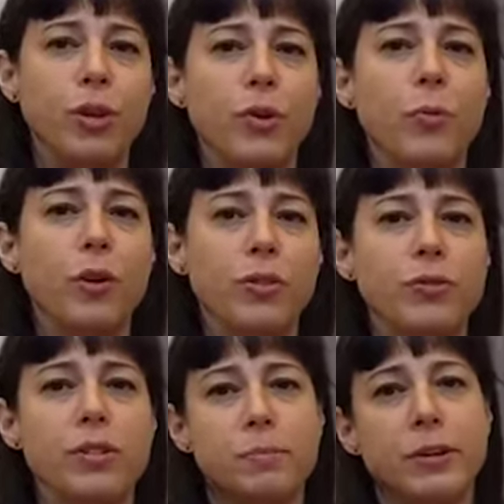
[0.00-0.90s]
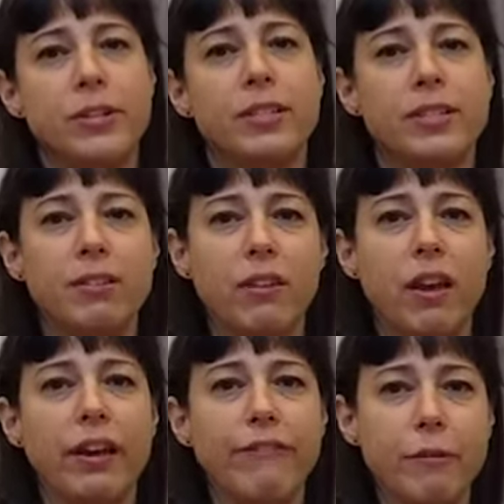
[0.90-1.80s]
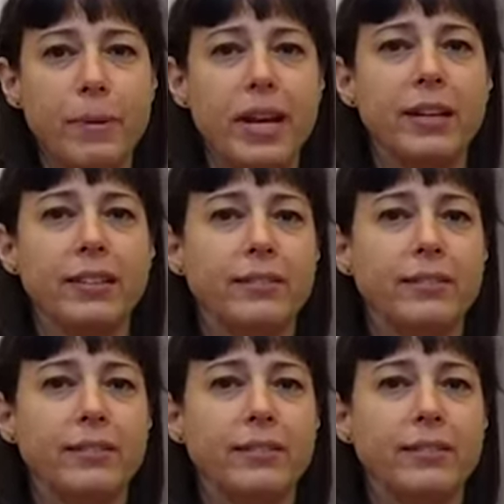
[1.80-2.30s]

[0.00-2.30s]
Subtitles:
you know, what those experiences are like for me.